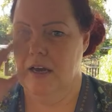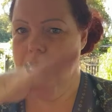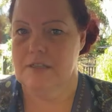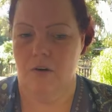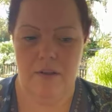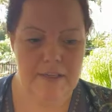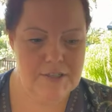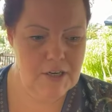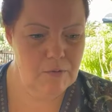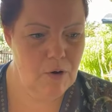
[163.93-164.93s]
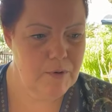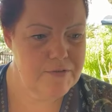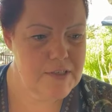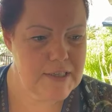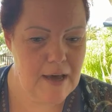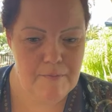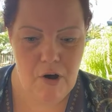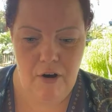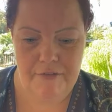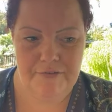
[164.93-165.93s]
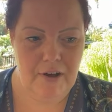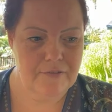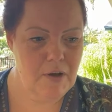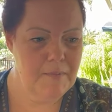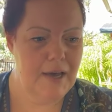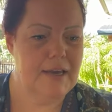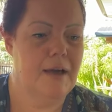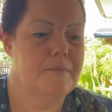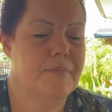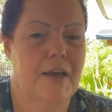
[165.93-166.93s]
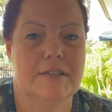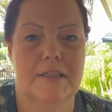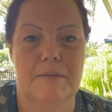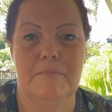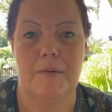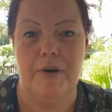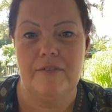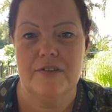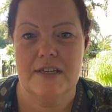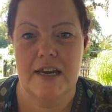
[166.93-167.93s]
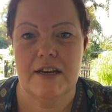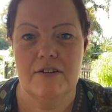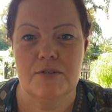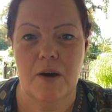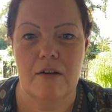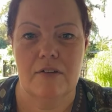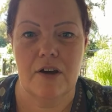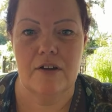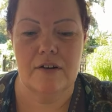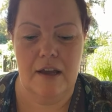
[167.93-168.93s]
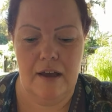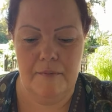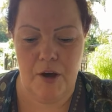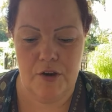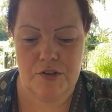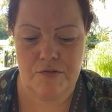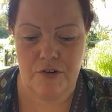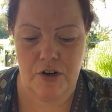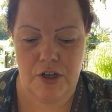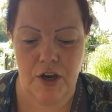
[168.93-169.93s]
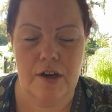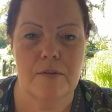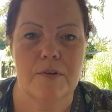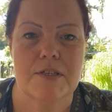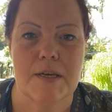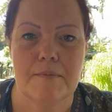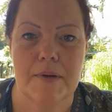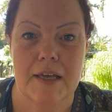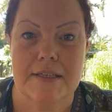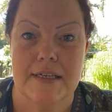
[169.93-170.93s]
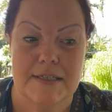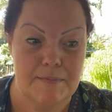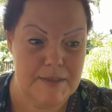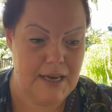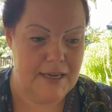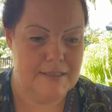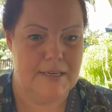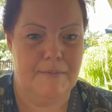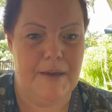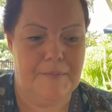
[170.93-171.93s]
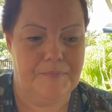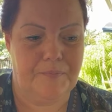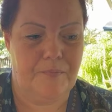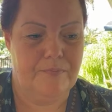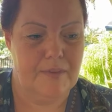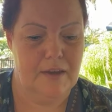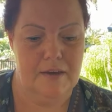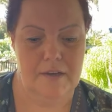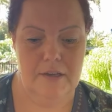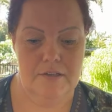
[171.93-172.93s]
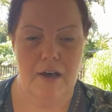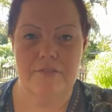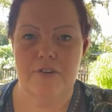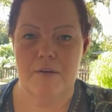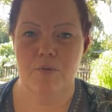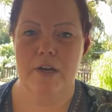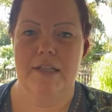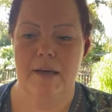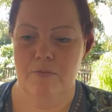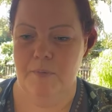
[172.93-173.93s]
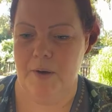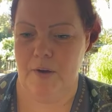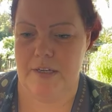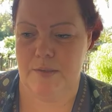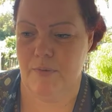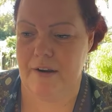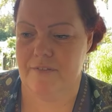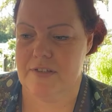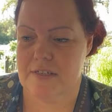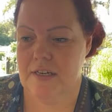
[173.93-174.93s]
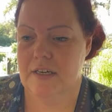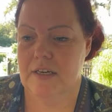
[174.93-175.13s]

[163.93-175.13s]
So I'll let you know what we've just come off. I've got my, my breakfast out here as well. We've got oats, fruit and yogurt with some nuts and some dates. Yummy. So after our morning club, we'll be going into breakfast.